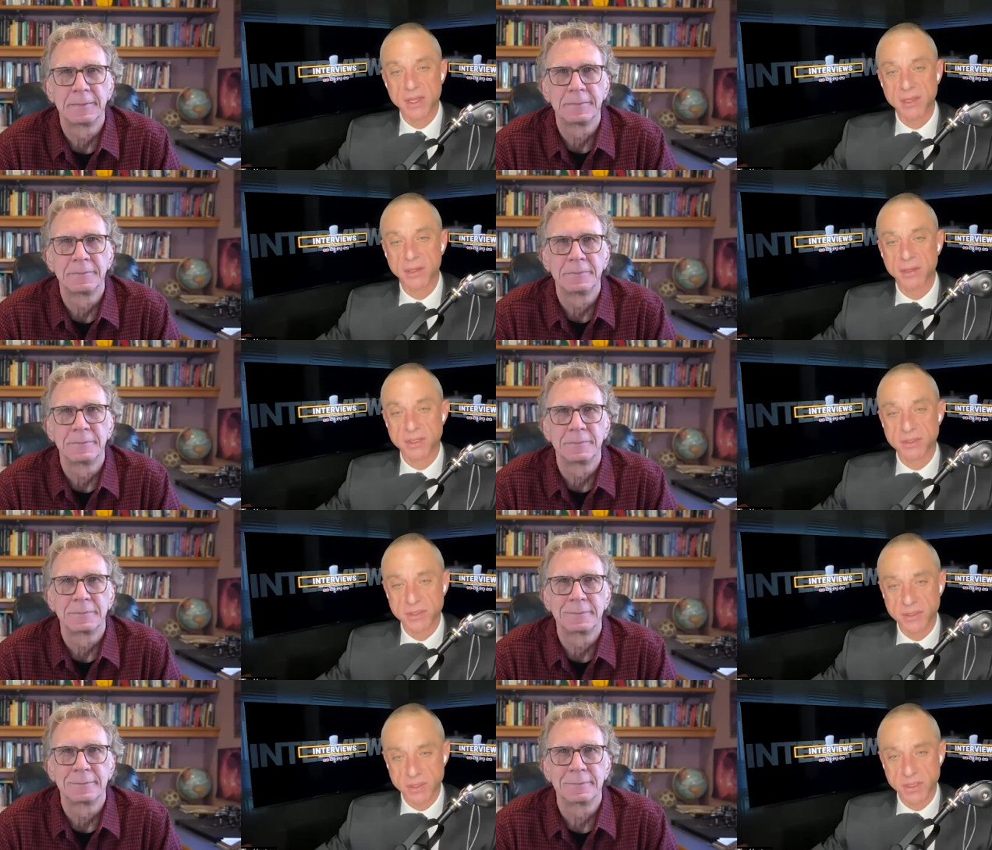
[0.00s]
Speaker 1: there is
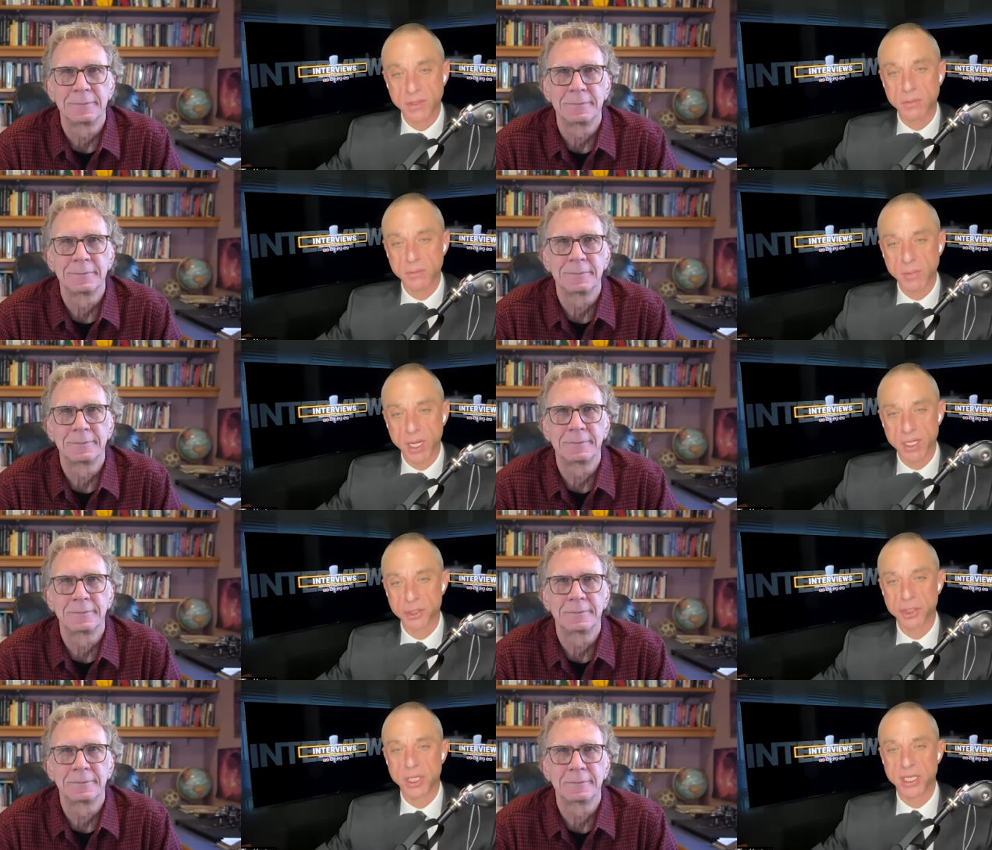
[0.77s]
so
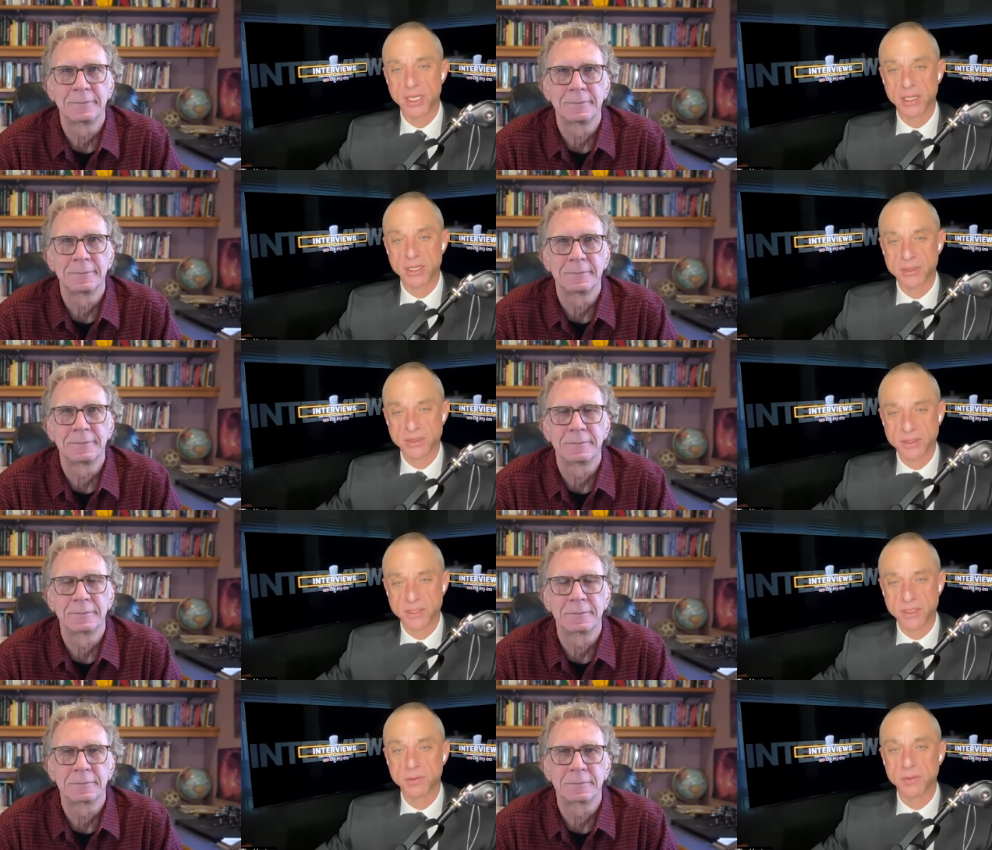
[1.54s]
much and it is
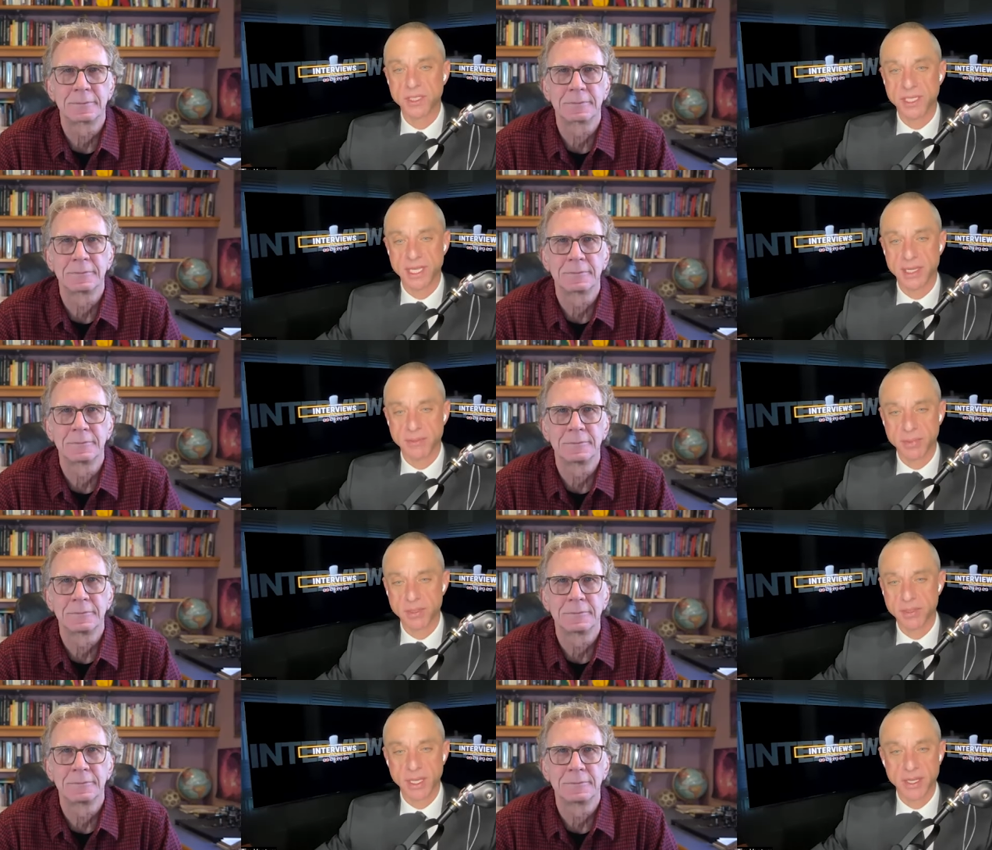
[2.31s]
so deep
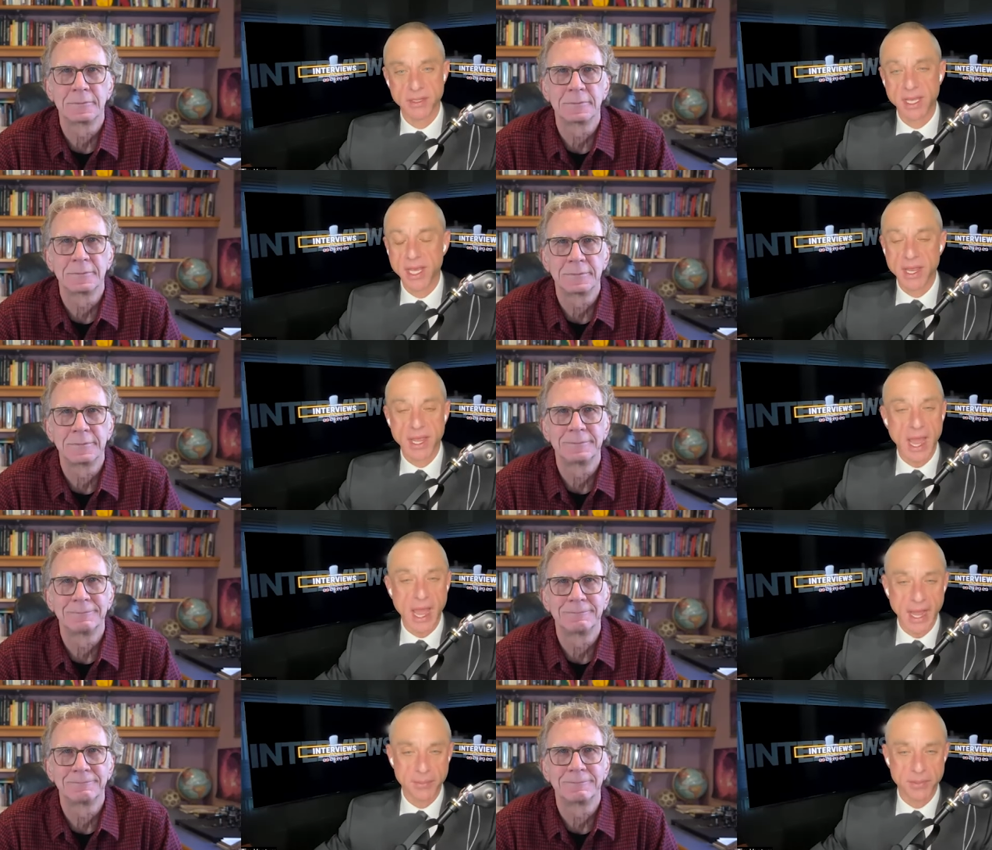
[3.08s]
and
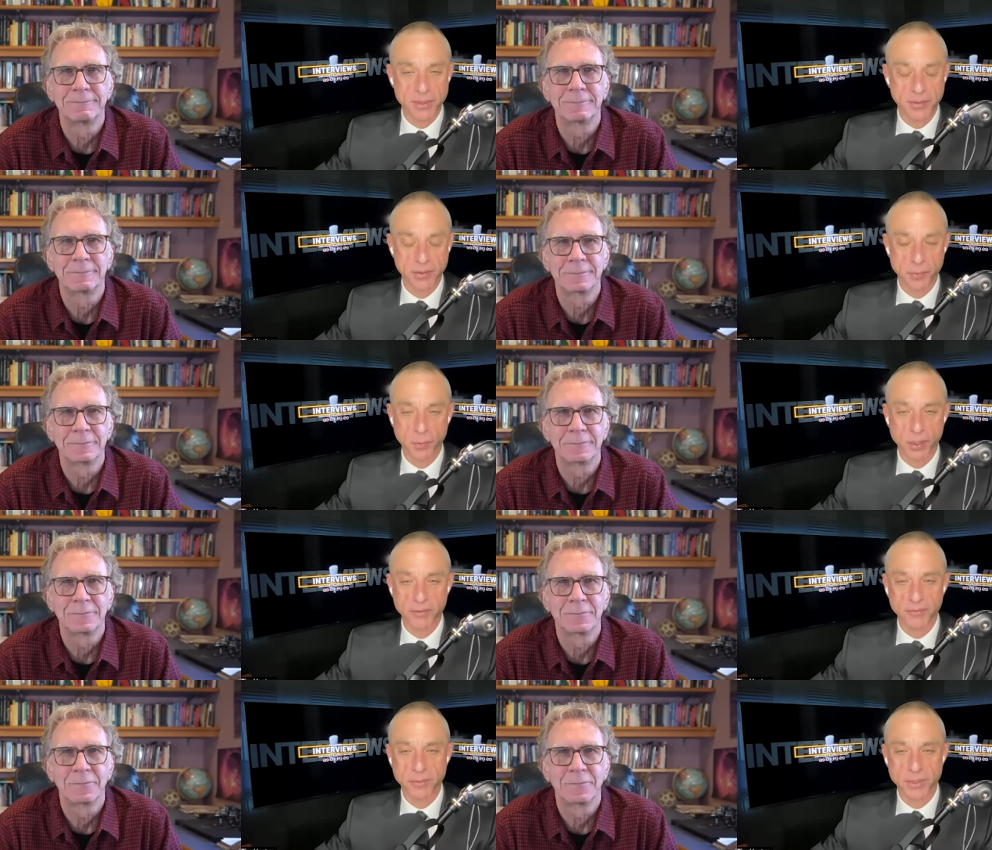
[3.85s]
absolutely
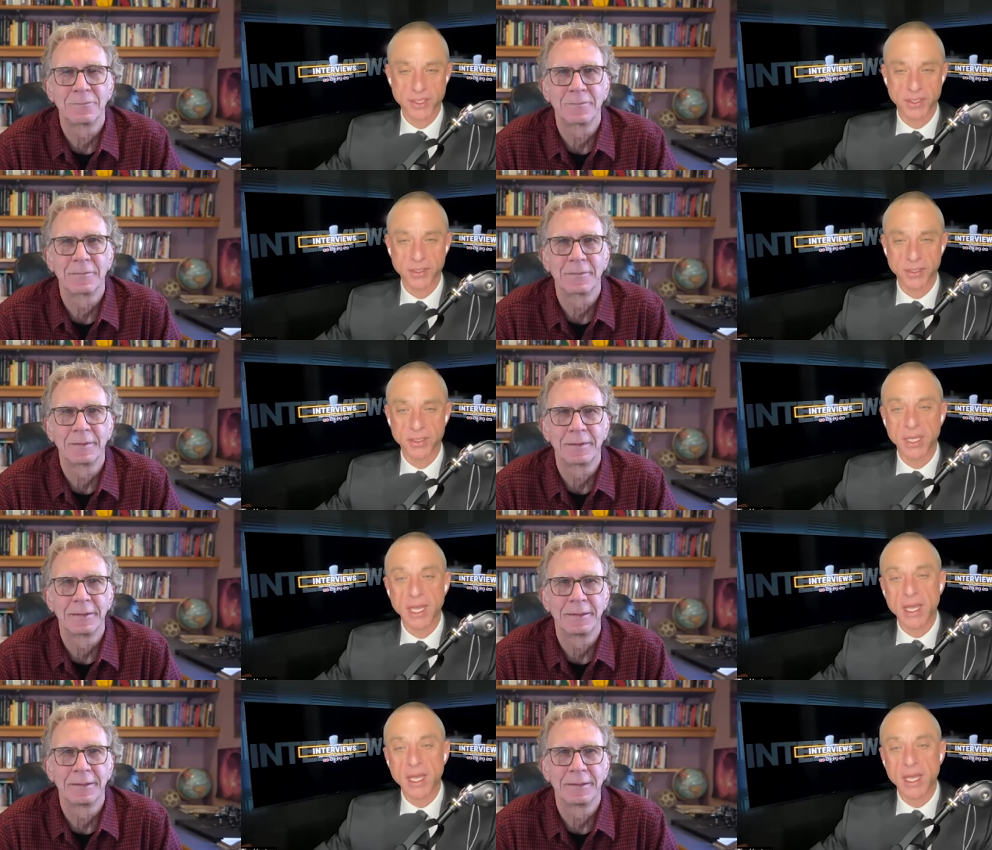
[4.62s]
wonderful material.